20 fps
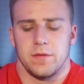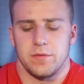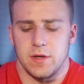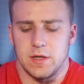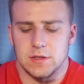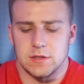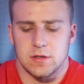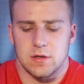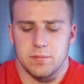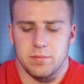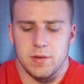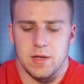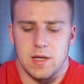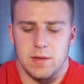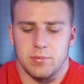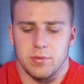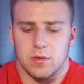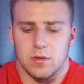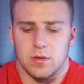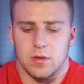These are the
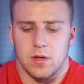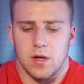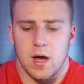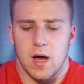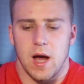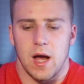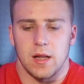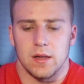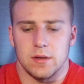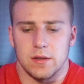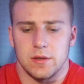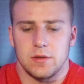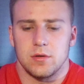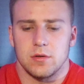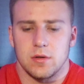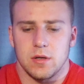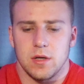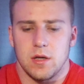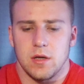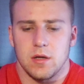people I
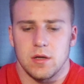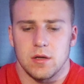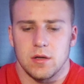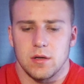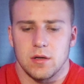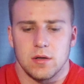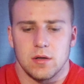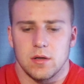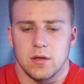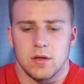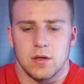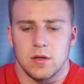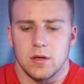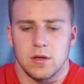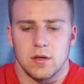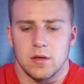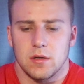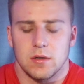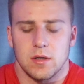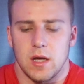literally,
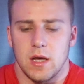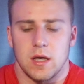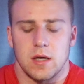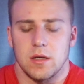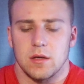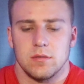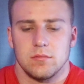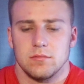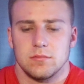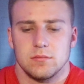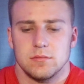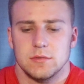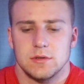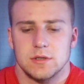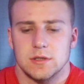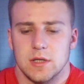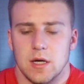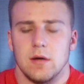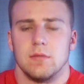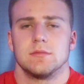like,
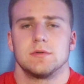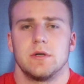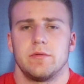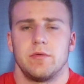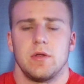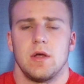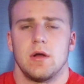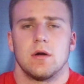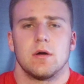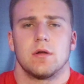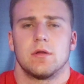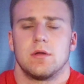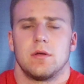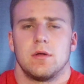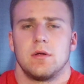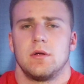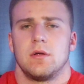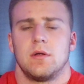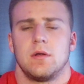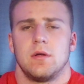scums of the earth.
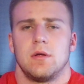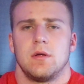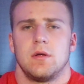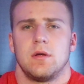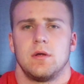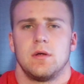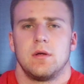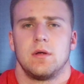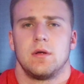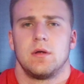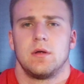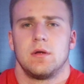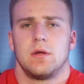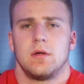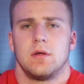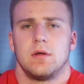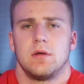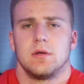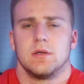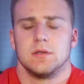
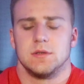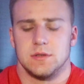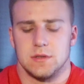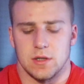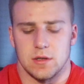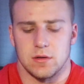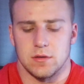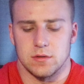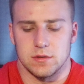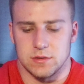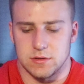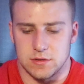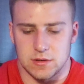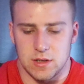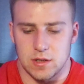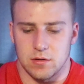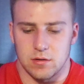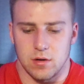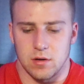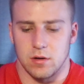
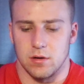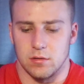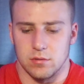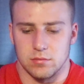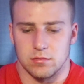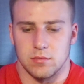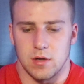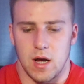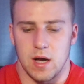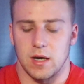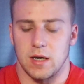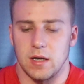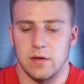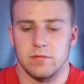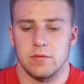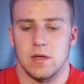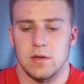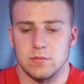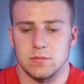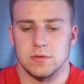Zero. I
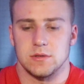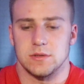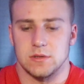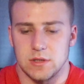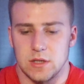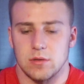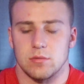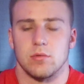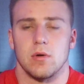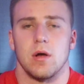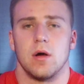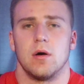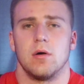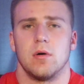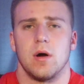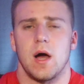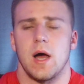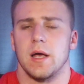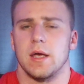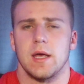give them
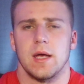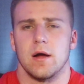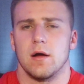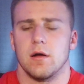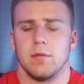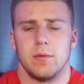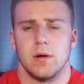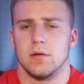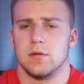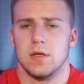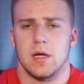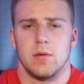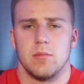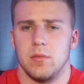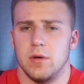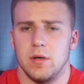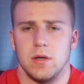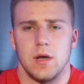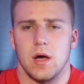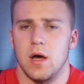zero. I care about
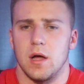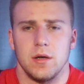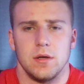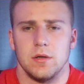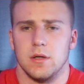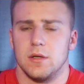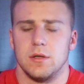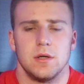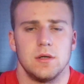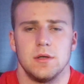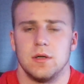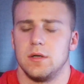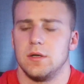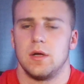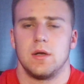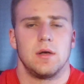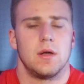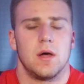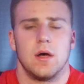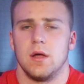them
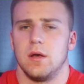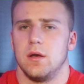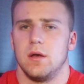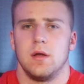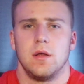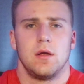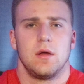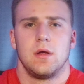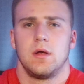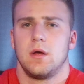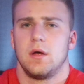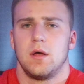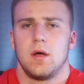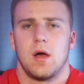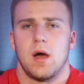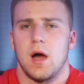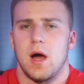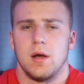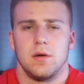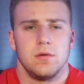none.
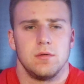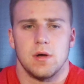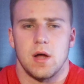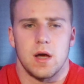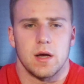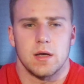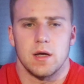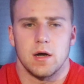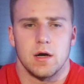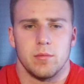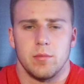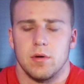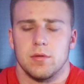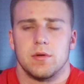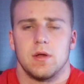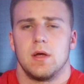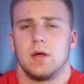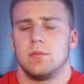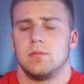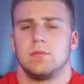I do not care
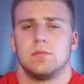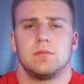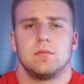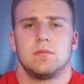about them.